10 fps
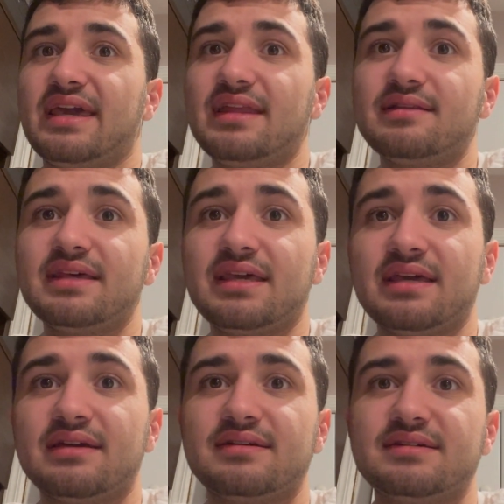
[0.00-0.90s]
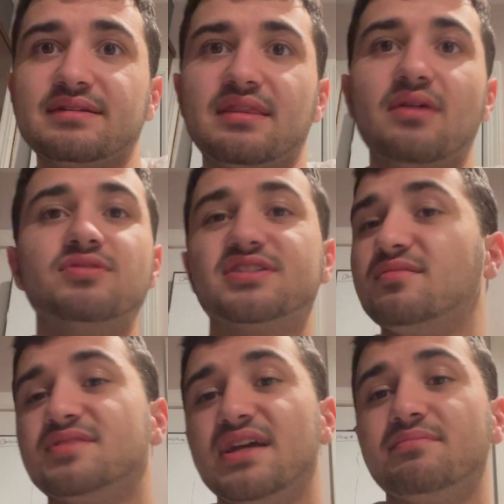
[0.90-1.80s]
Italy, there were
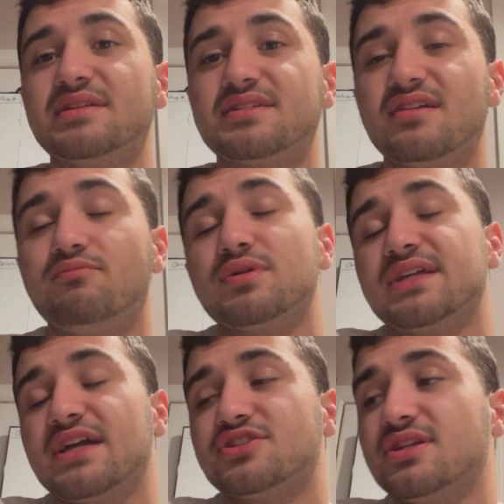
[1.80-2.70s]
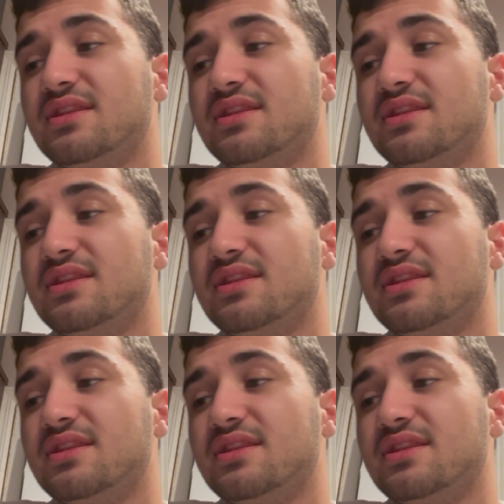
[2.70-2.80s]
some segments of protection,